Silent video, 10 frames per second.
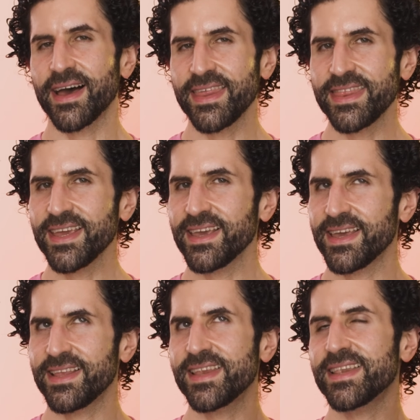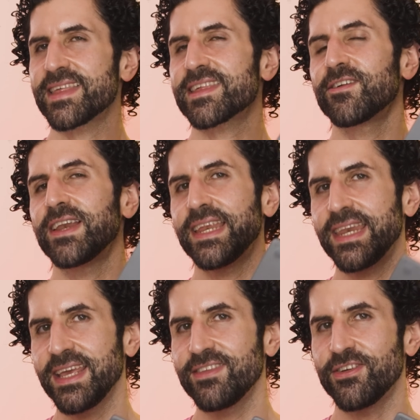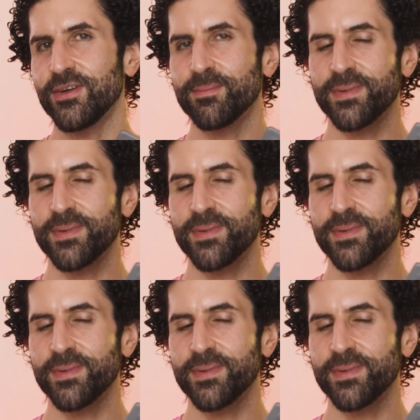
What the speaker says: I think it didn't necessarily need to,